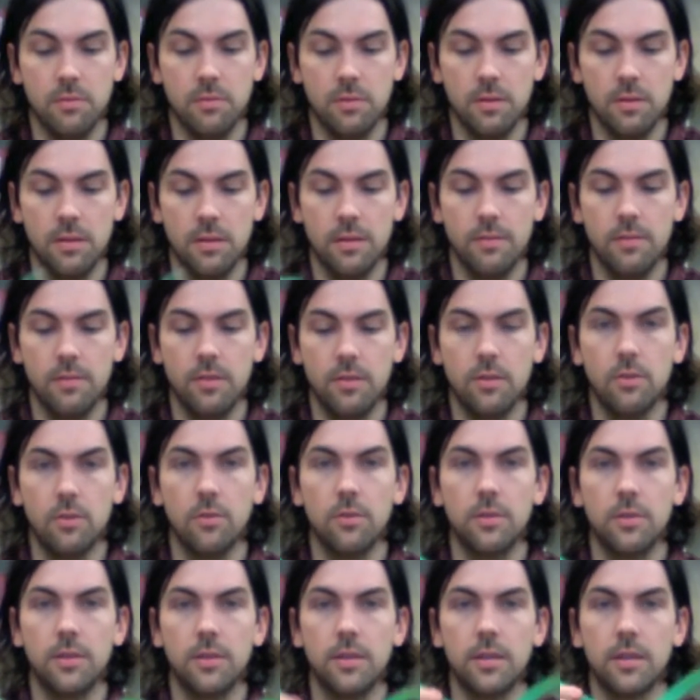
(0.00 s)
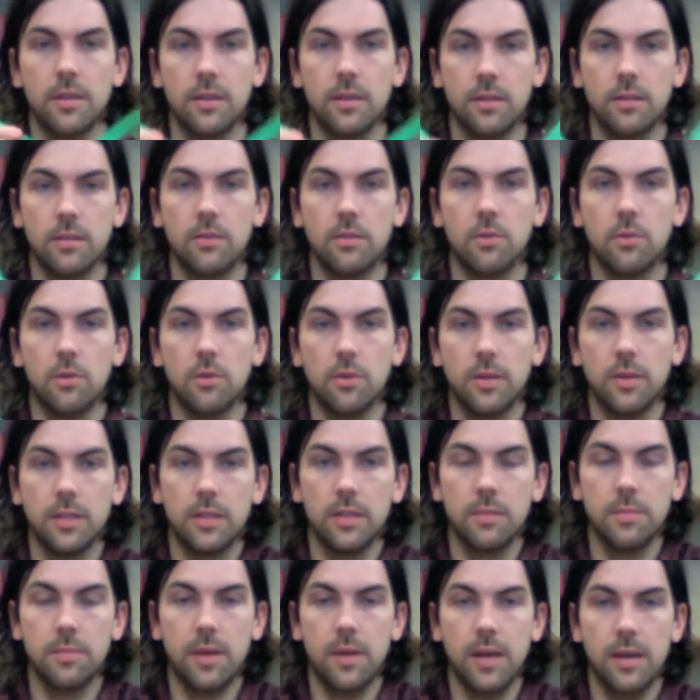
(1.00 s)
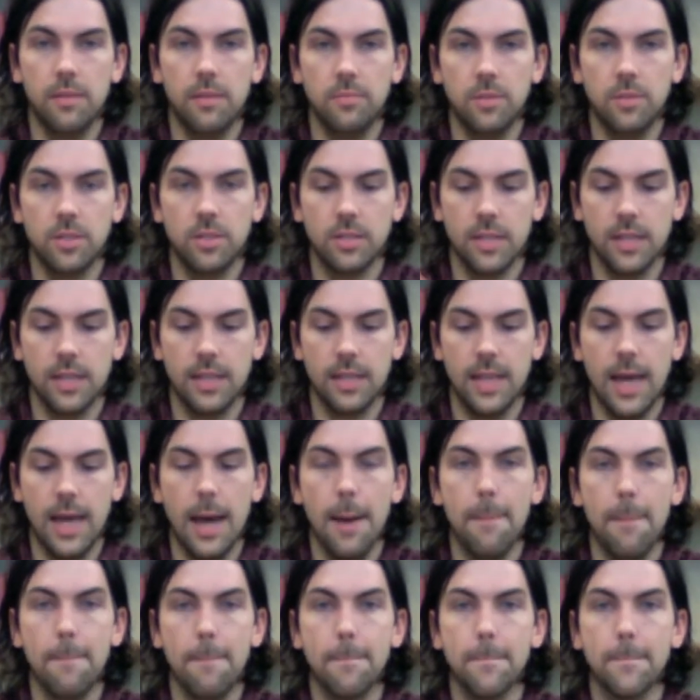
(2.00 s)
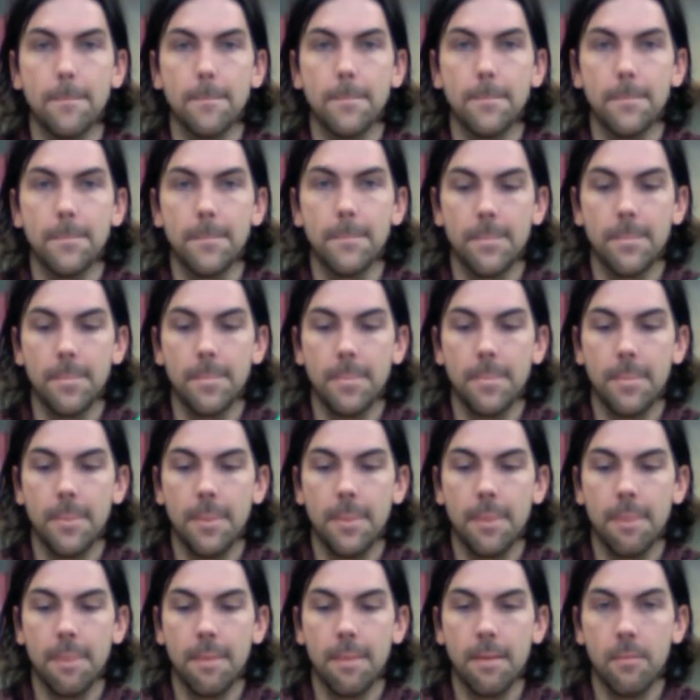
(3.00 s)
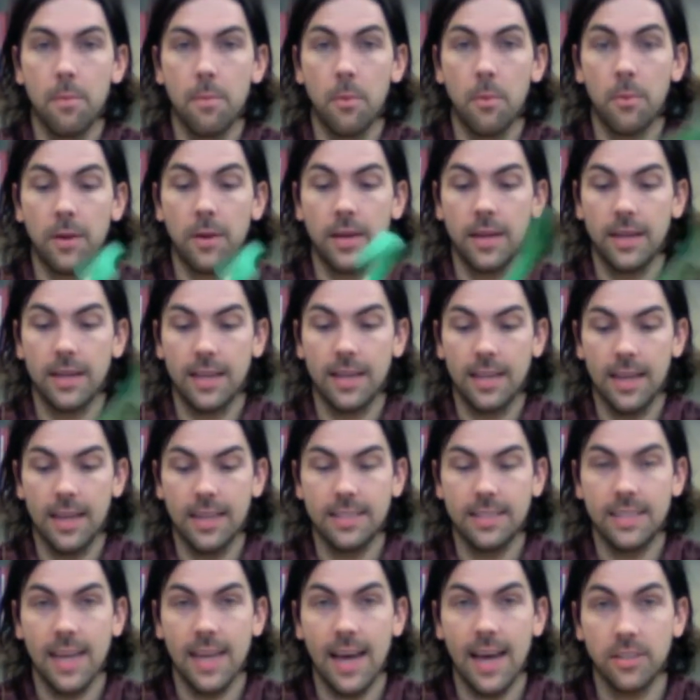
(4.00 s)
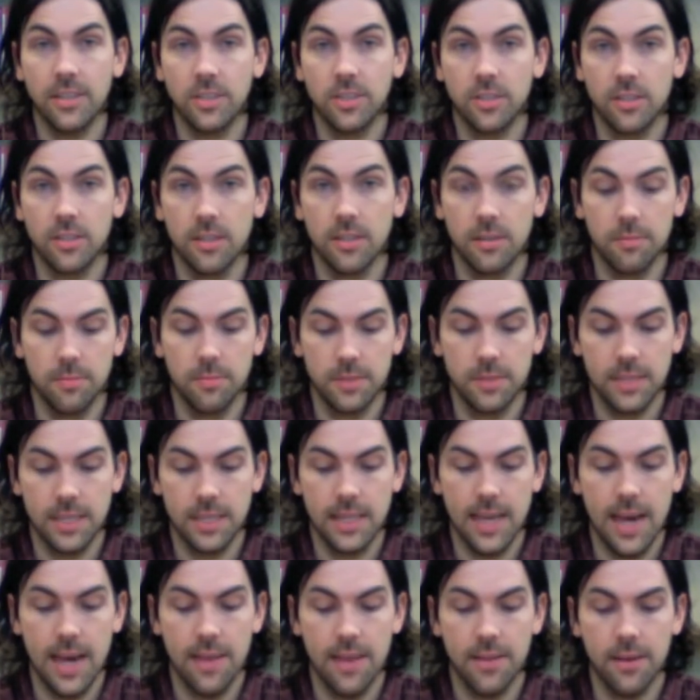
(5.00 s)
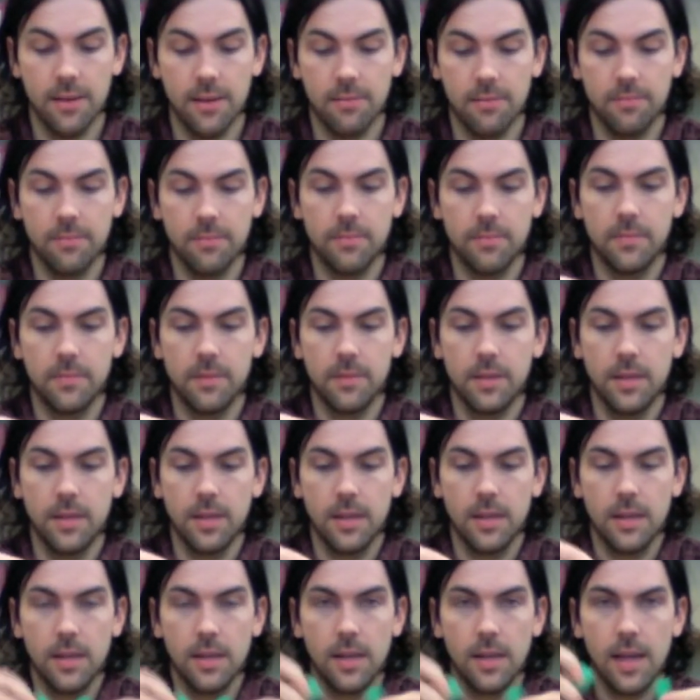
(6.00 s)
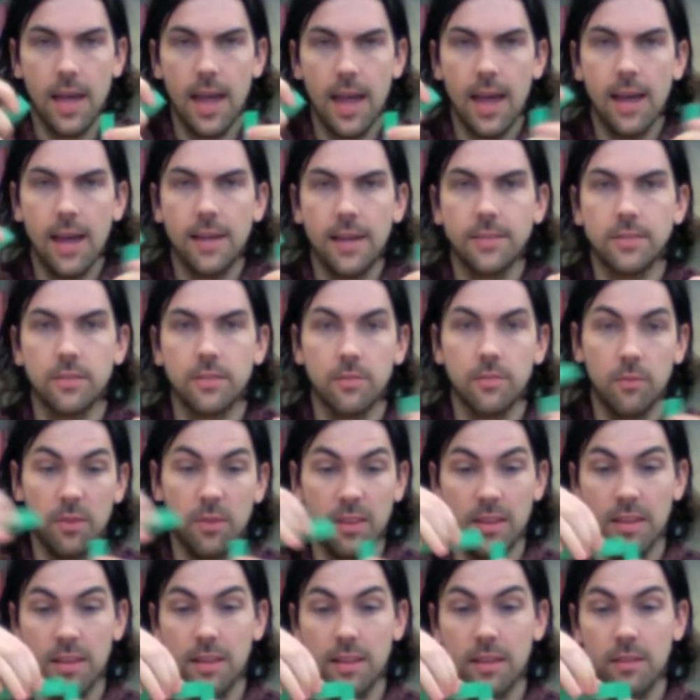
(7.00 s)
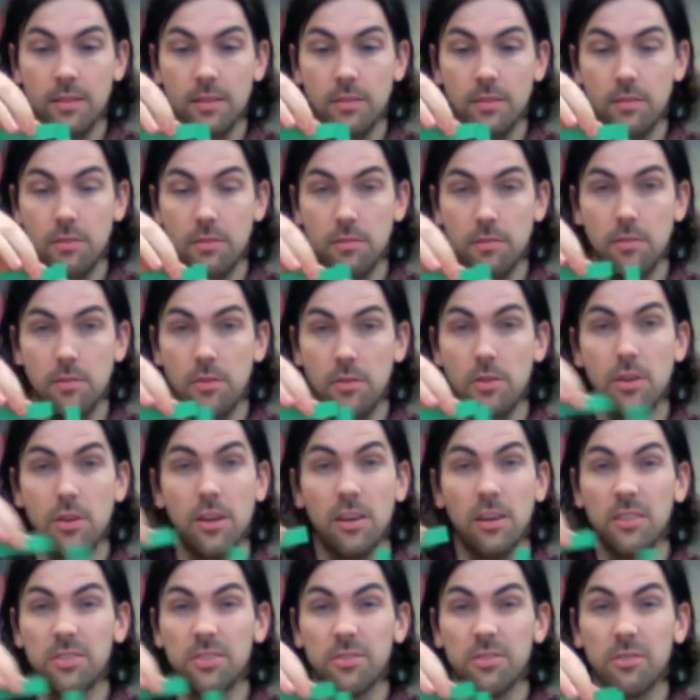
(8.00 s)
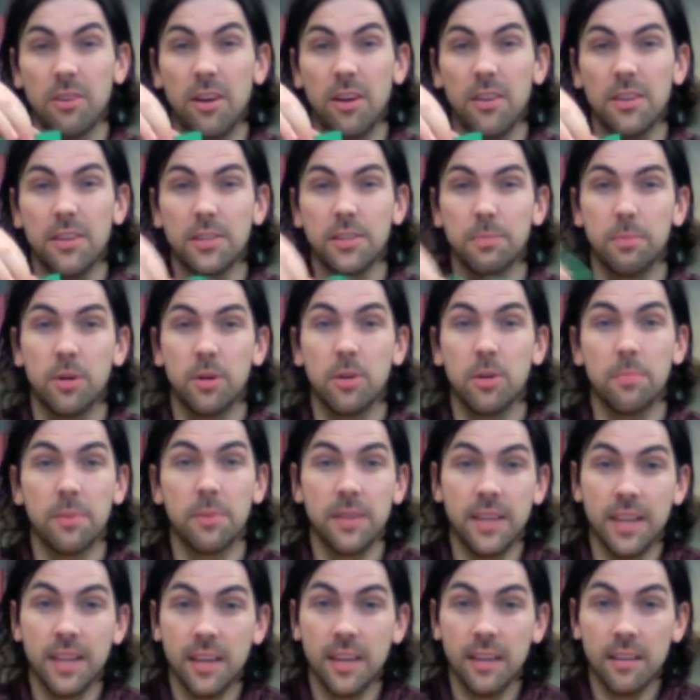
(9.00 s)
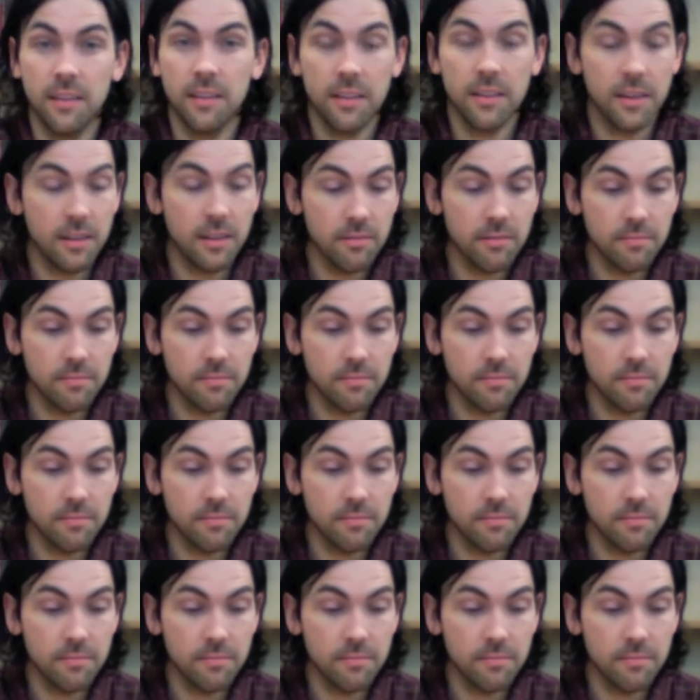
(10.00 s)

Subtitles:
if you hold the corner at the bottom, just like that. But we're going to attach them together. And what you can also call this perpendicular.